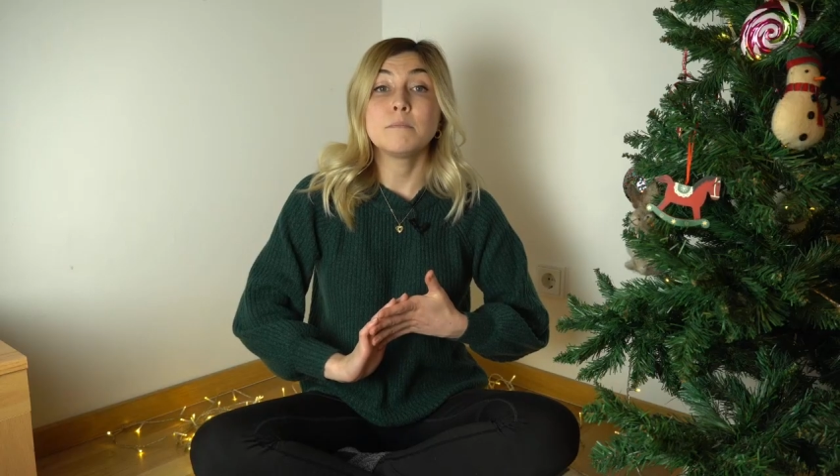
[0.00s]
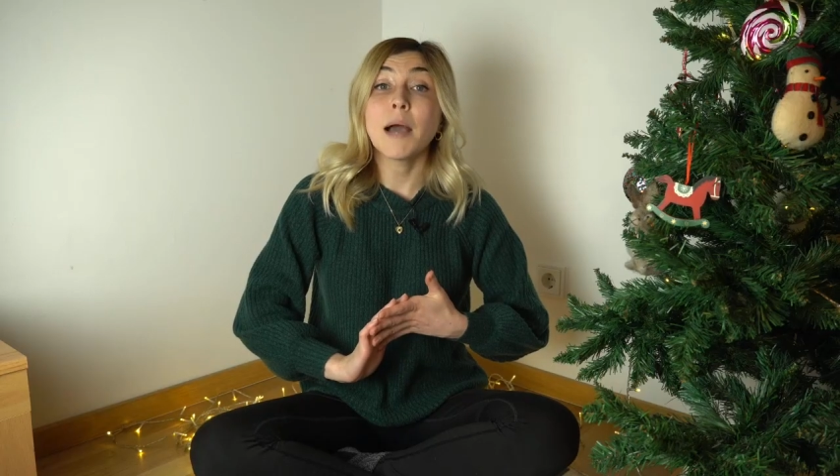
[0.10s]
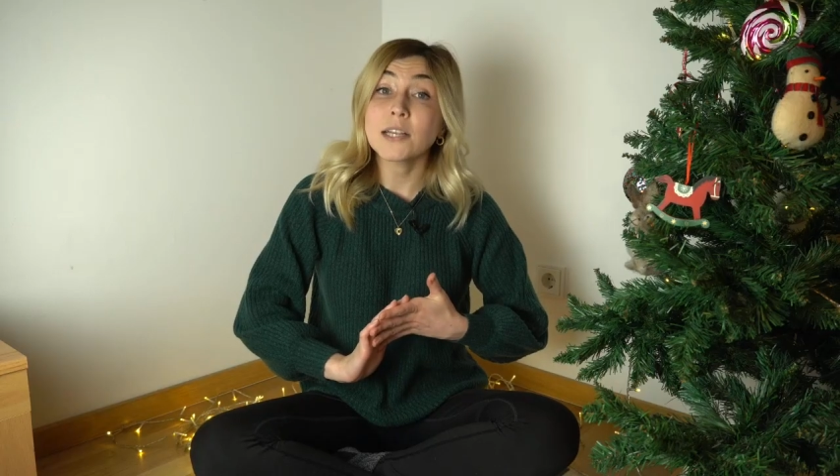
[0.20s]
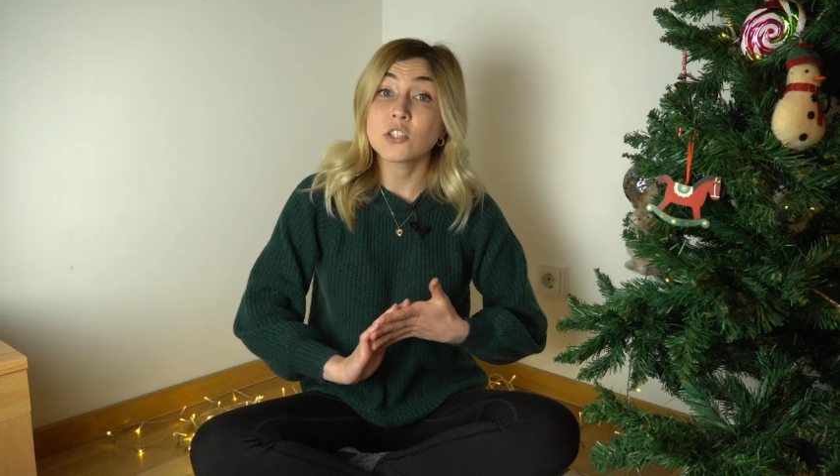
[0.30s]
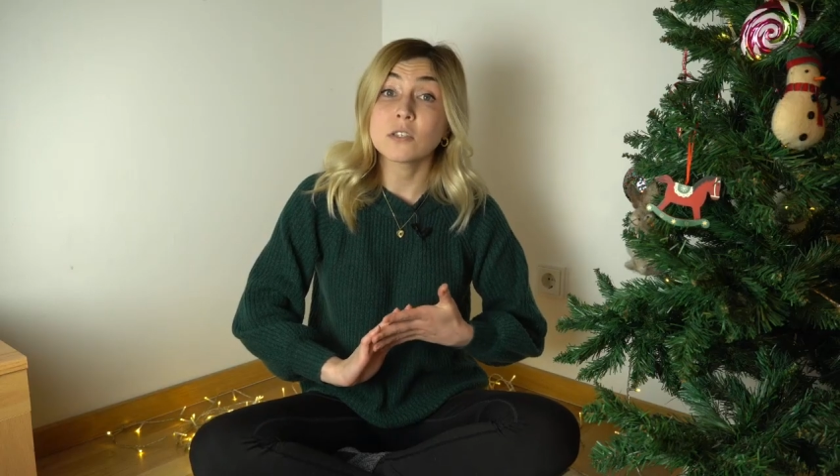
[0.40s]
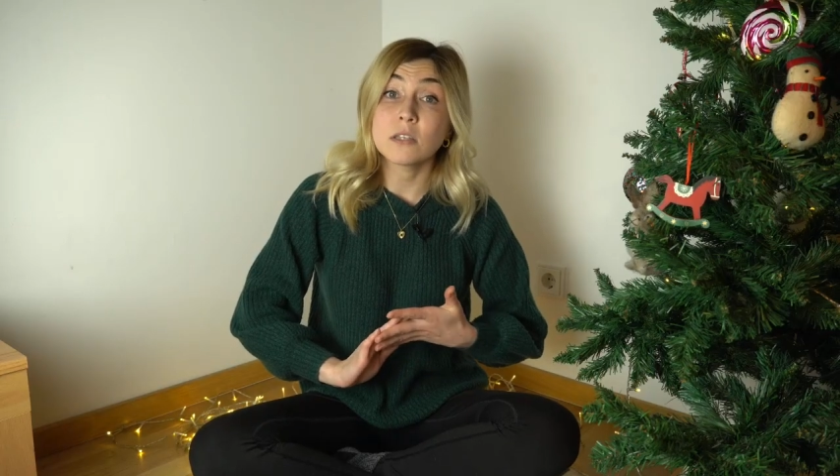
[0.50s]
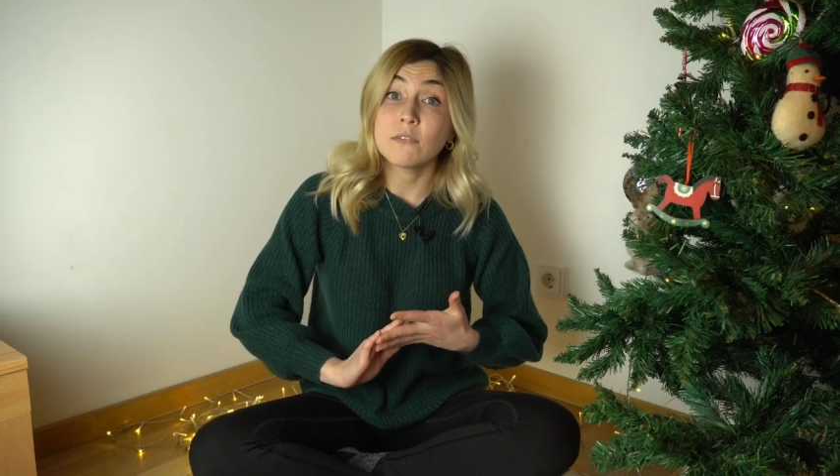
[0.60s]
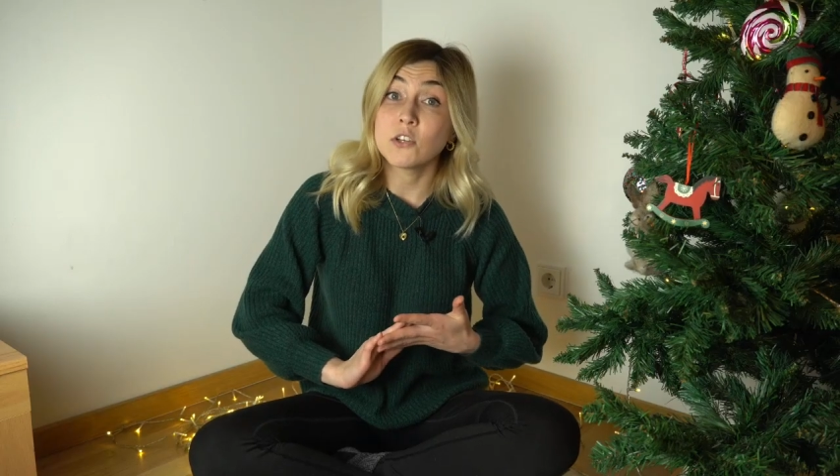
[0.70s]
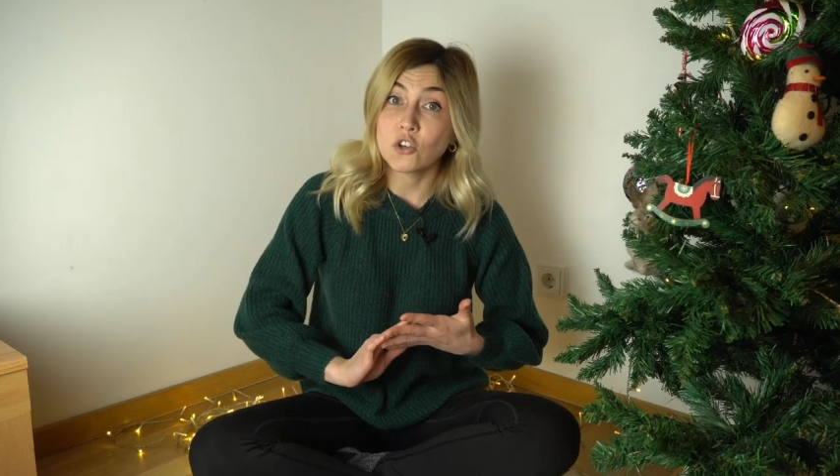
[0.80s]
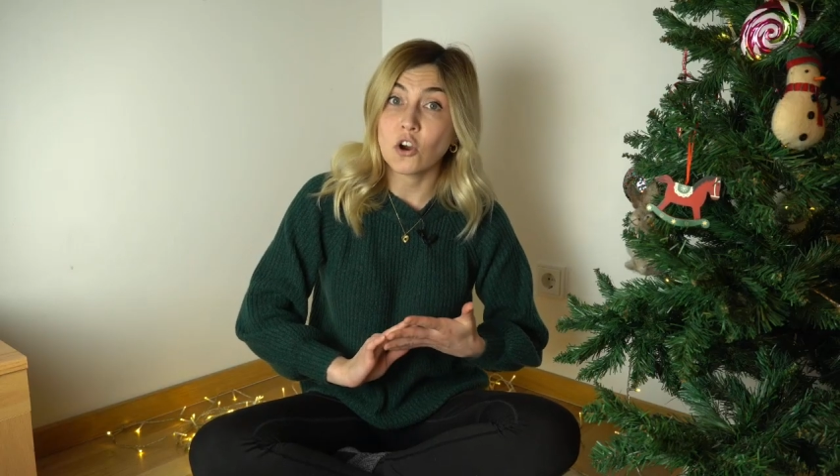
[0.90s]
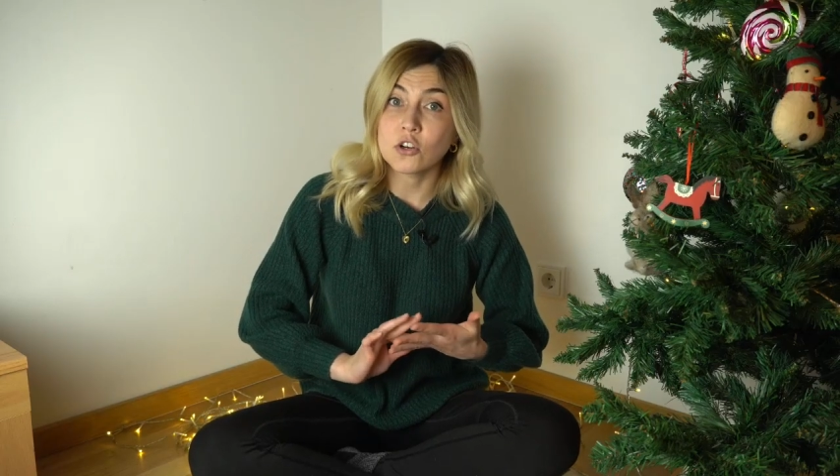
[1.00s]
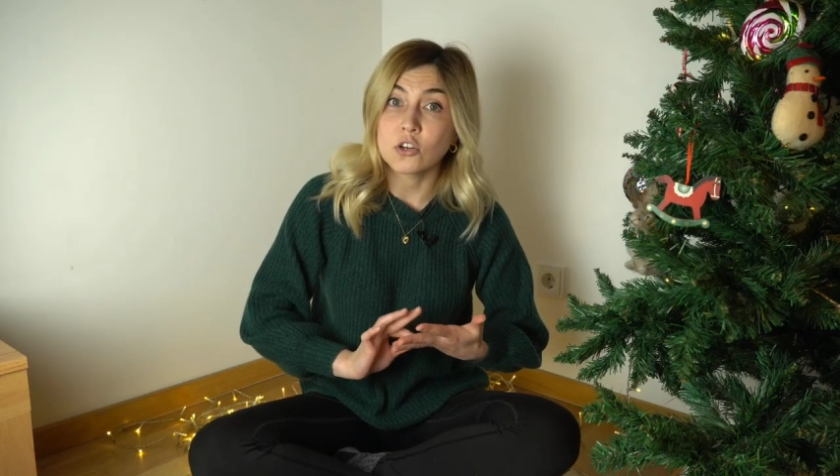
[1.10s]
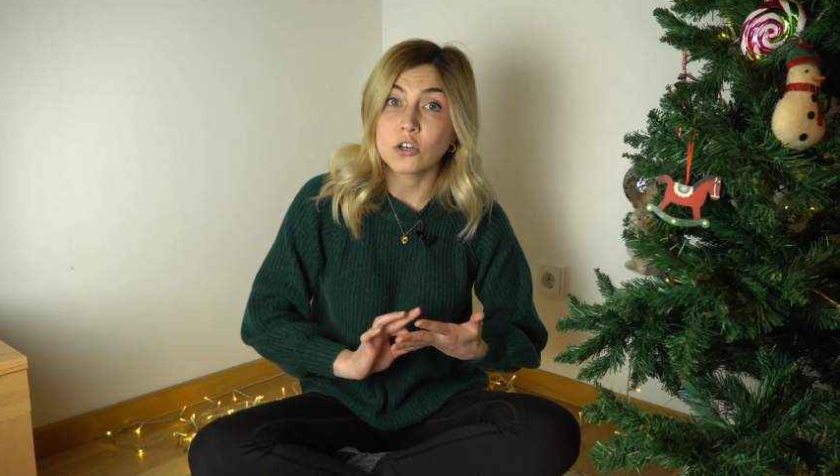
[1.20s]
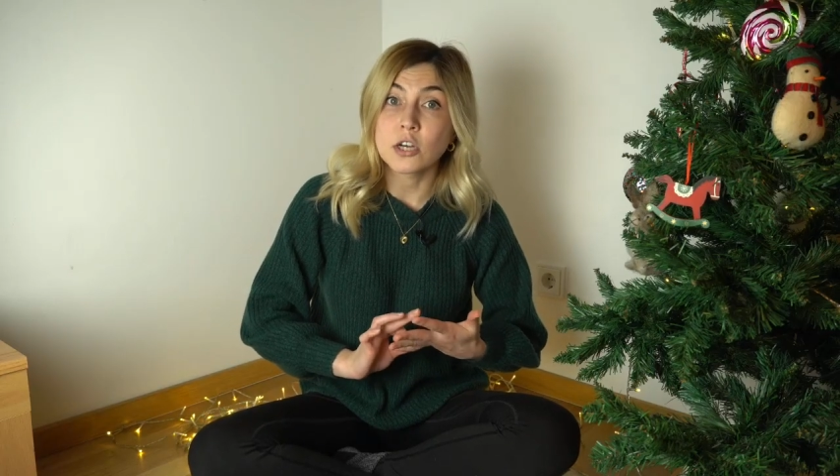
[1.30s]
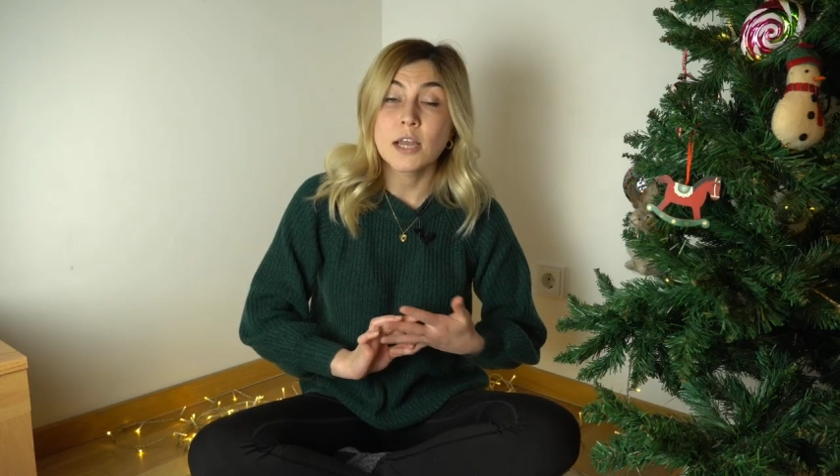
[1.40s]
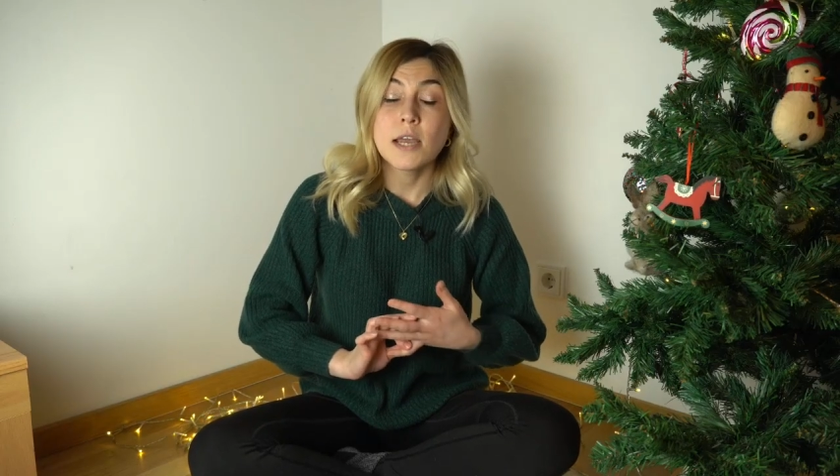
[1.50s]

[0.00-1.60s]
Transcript: patches even darker.